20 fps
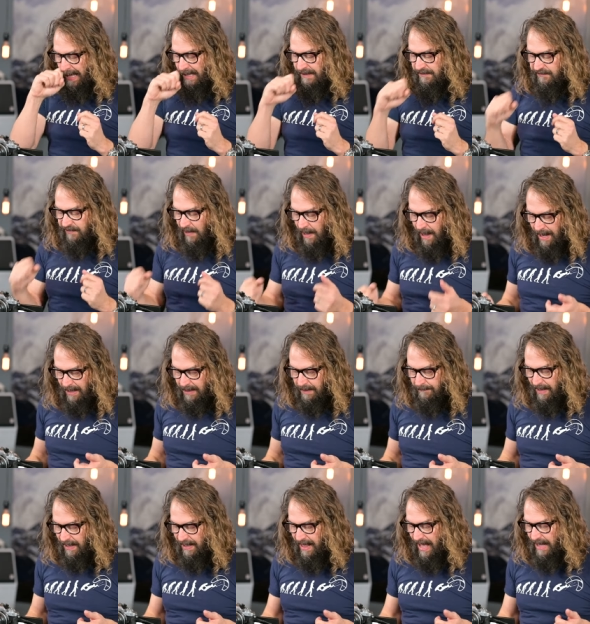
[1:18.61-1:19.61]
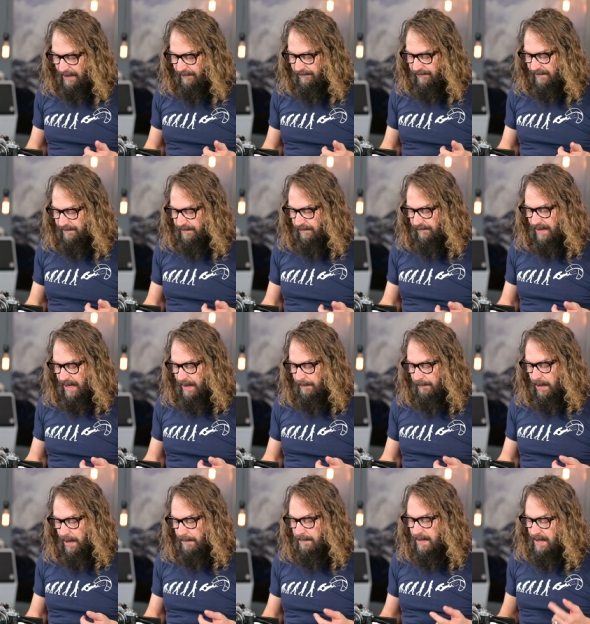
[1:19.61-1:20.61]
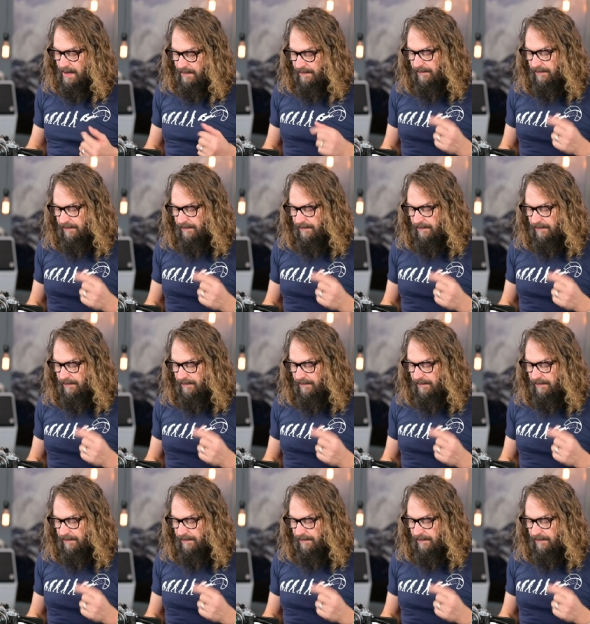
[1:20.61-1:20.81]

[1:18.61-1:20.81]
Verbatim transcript: and talk about how to set this camera up.